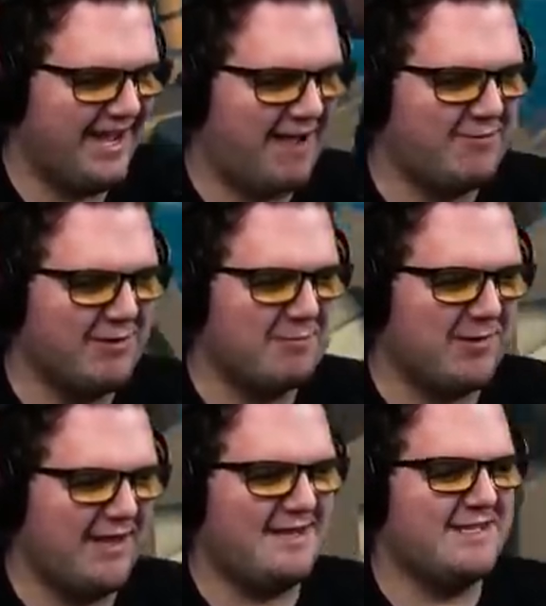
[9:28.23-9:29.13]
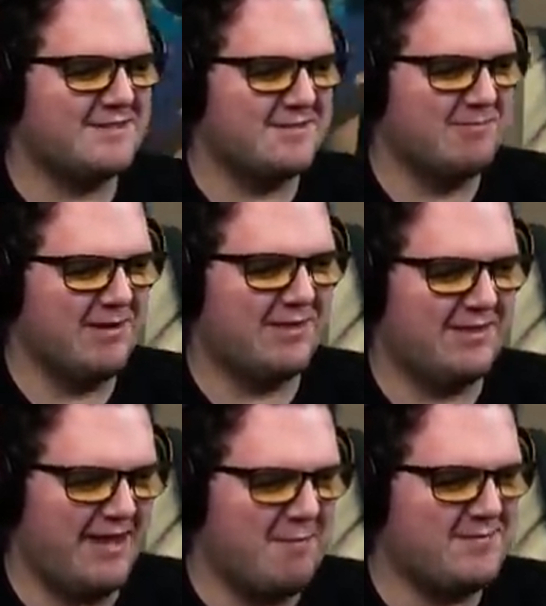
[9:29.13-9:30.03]
I've only played this with
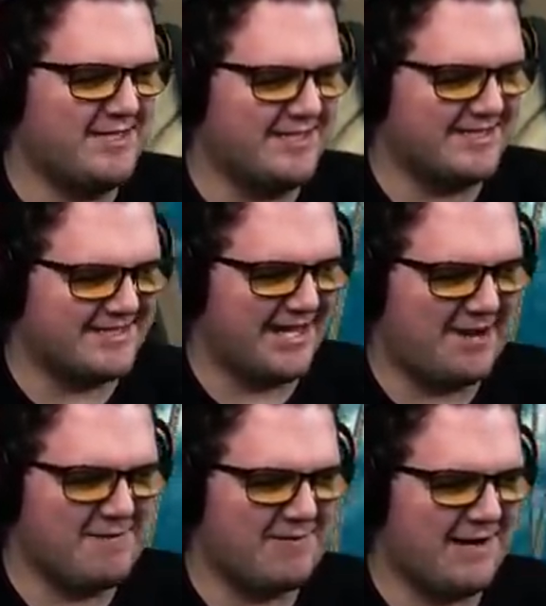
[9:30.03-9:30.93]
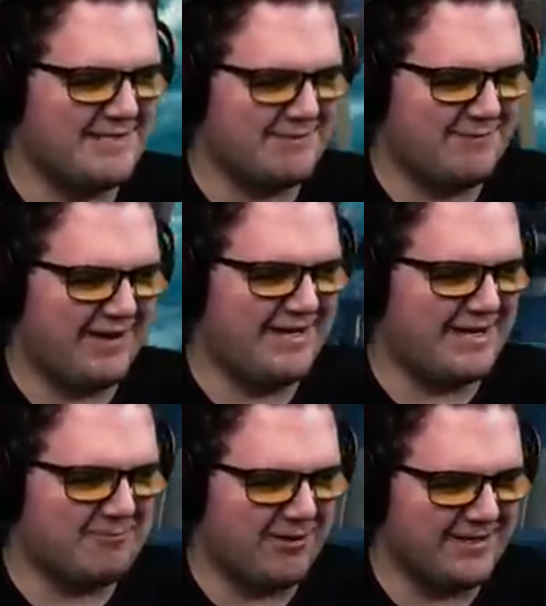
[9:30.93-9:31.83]
emptiness. I've never had to fight
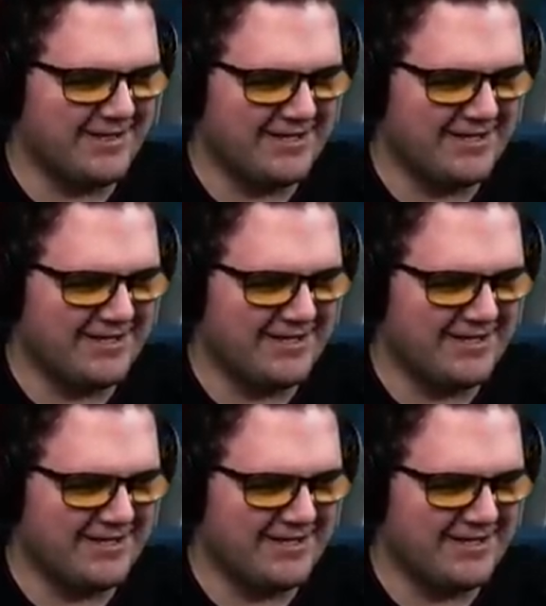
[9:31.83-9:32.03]
anyone.